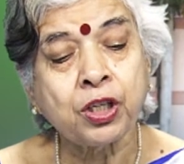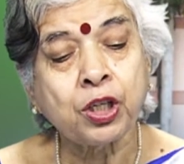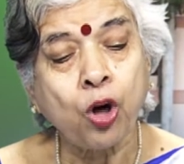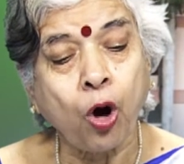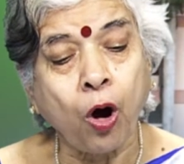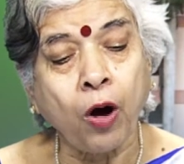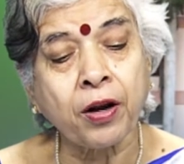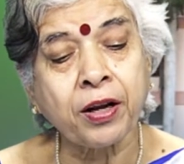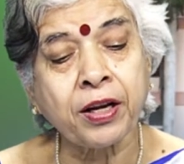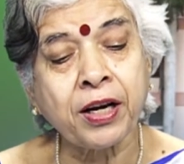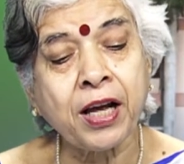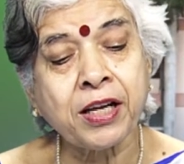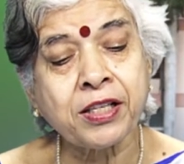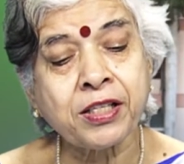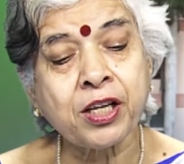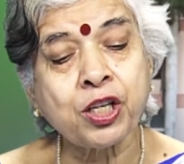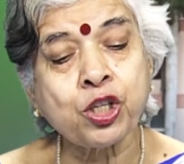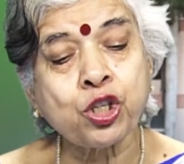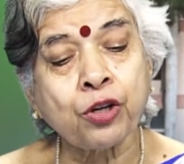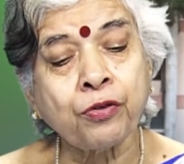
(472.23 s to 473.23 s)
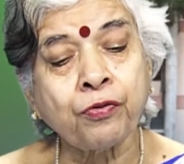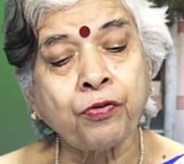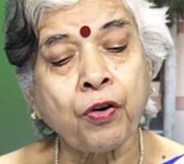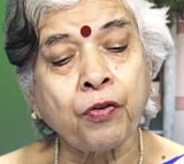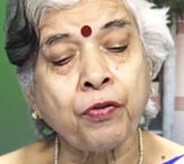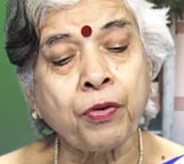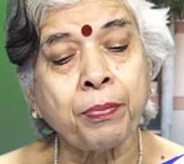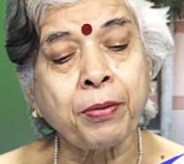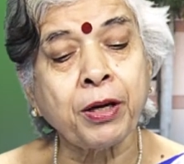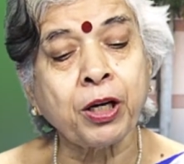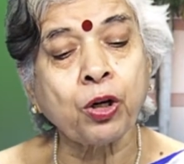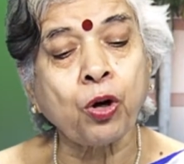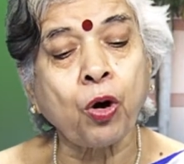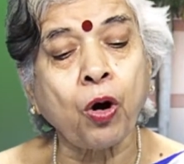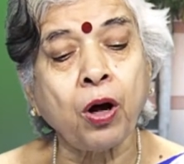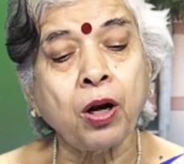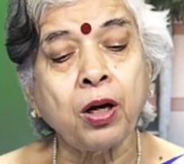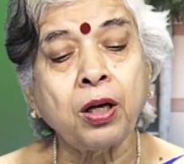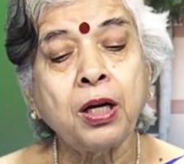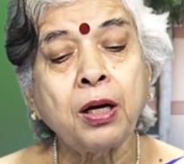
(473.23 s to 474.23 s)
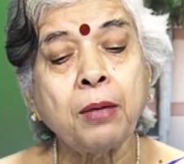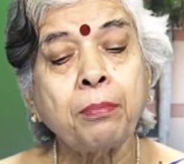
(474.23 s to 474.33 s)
organization for women called